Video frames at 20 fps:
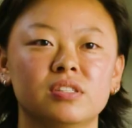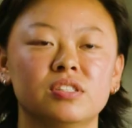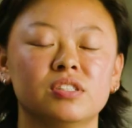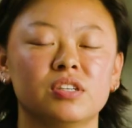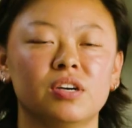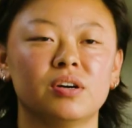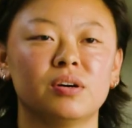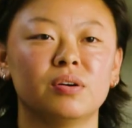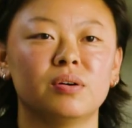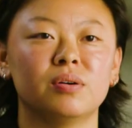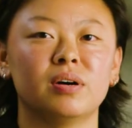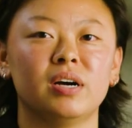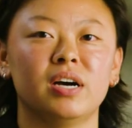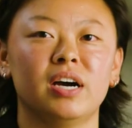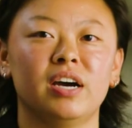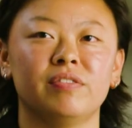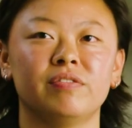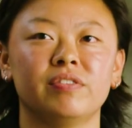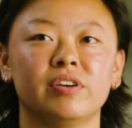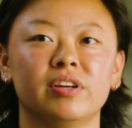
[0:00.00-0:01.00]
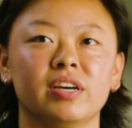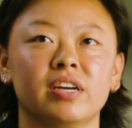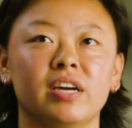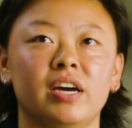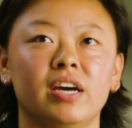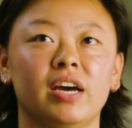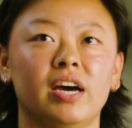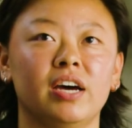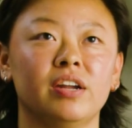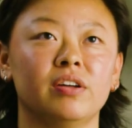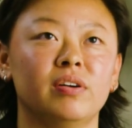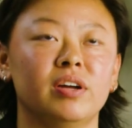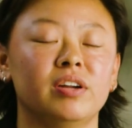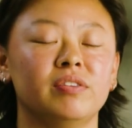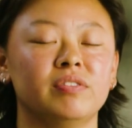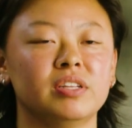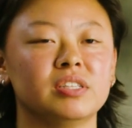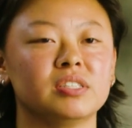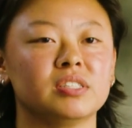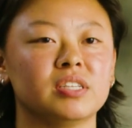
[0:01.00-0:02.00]
So I feel like I had a lot
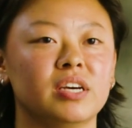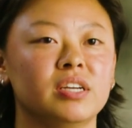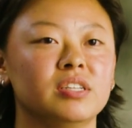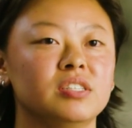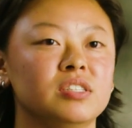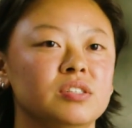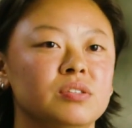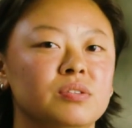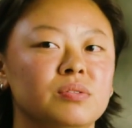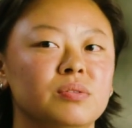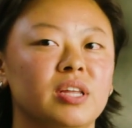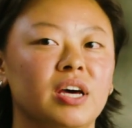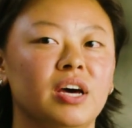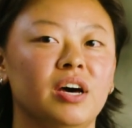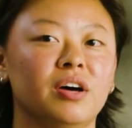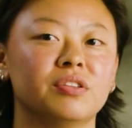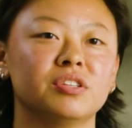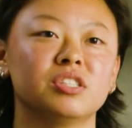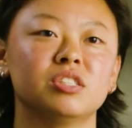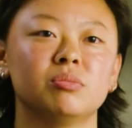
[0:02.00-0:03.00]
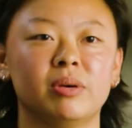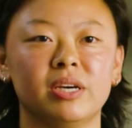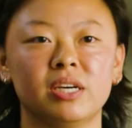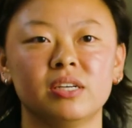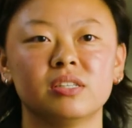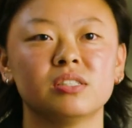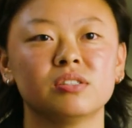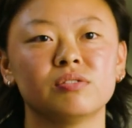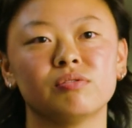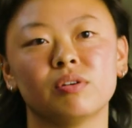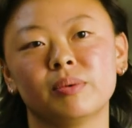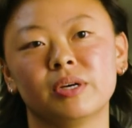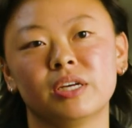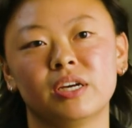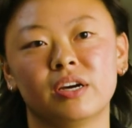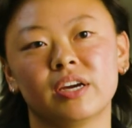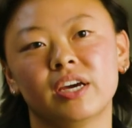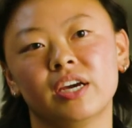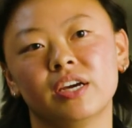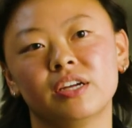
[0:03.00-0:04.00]
of insight to the health space from a
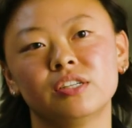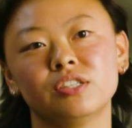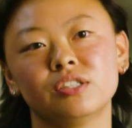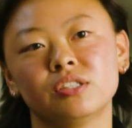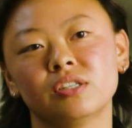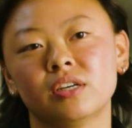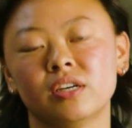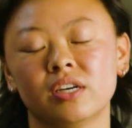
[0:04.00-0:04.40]
young age.